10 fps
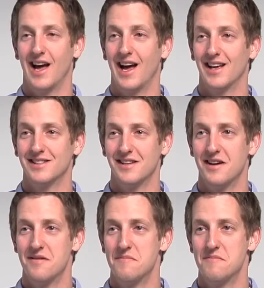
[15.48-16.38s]
as
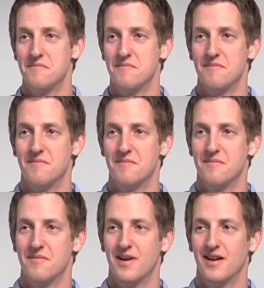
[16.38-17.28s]
a
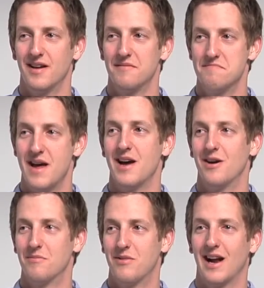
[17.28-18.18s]

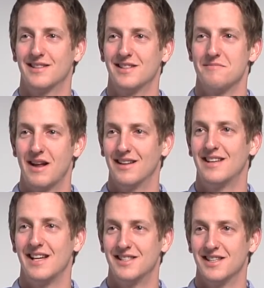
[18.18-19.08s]
male practicing
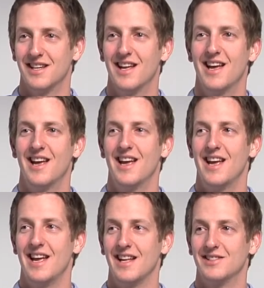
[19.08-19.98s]
meditation,
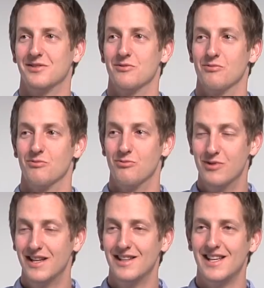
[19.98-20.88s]
it's
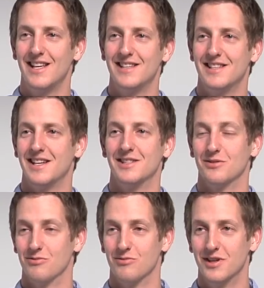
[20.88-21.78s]
really easy, and he's
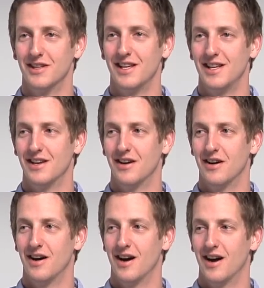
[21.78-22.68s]
a really
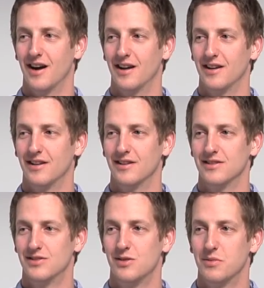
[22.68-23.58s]

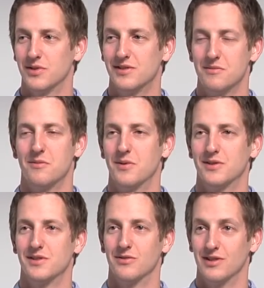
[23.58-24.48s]
super simple
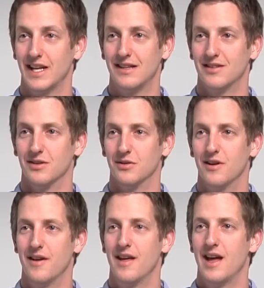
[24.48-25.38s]
person to relate to.
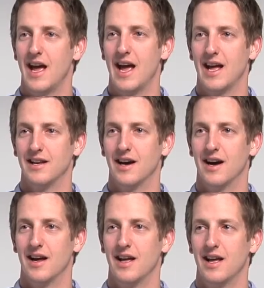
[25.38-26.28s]
And
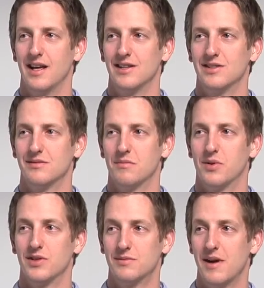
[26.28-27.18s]
his
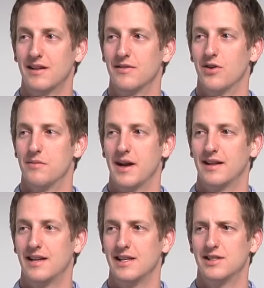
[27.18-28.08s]
perspective on
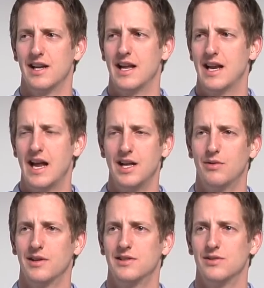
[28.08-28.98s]
meditation and any
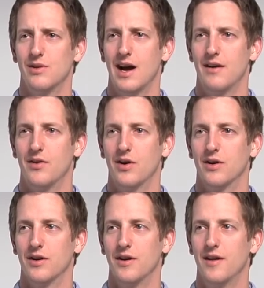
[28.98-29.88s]
questions you have
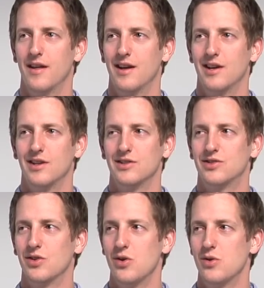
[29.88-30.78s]
are
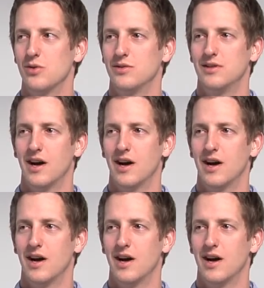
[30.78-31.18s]
so